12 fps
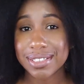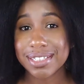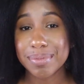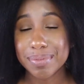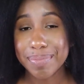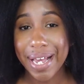
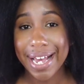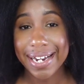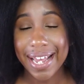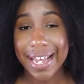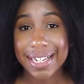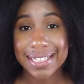some
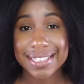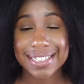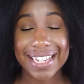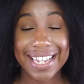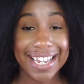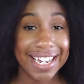bad
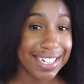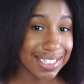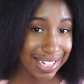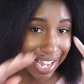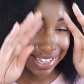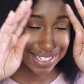ends,
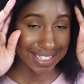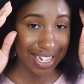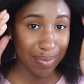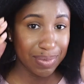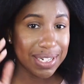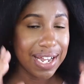and at the
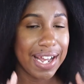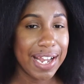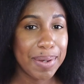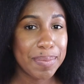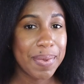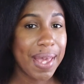same
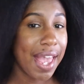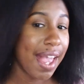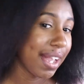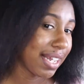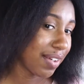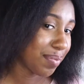time
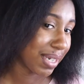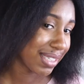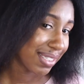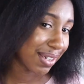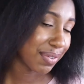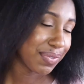give
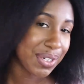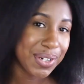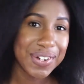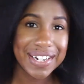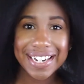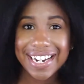myself, you
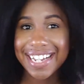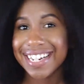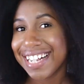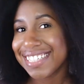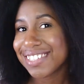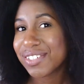know, a, a
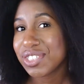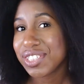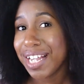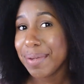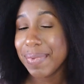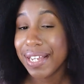nice little
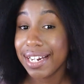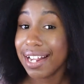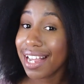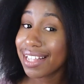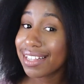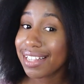shape. And
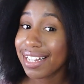I